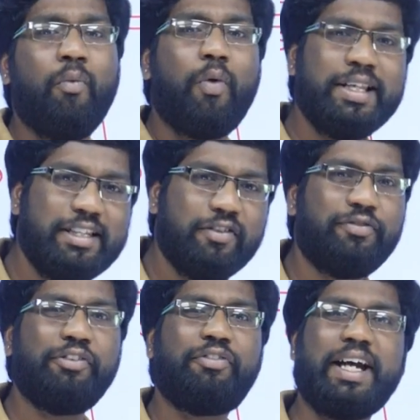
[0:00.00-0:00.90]
Once if
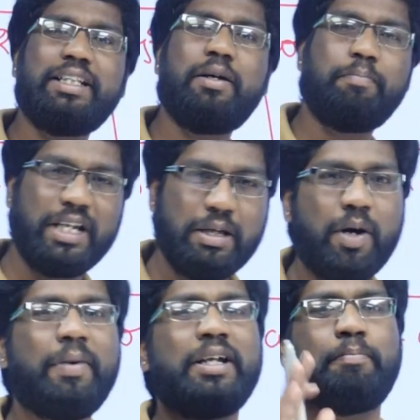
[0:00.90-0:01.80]
we find the
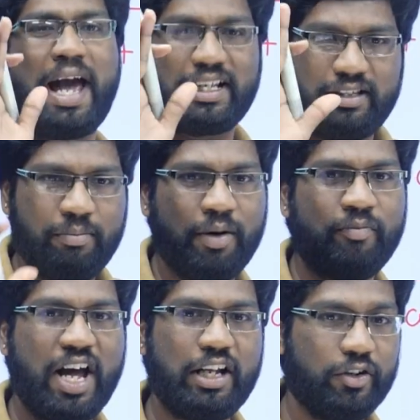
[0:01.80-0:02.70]
minimum and maximum
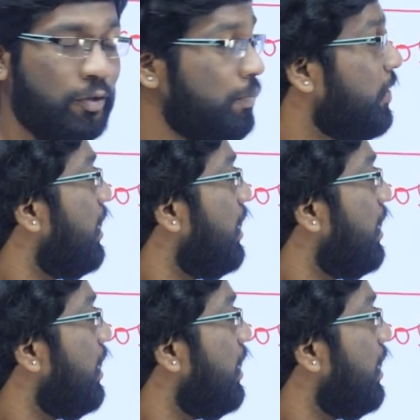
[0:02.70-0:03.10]
value,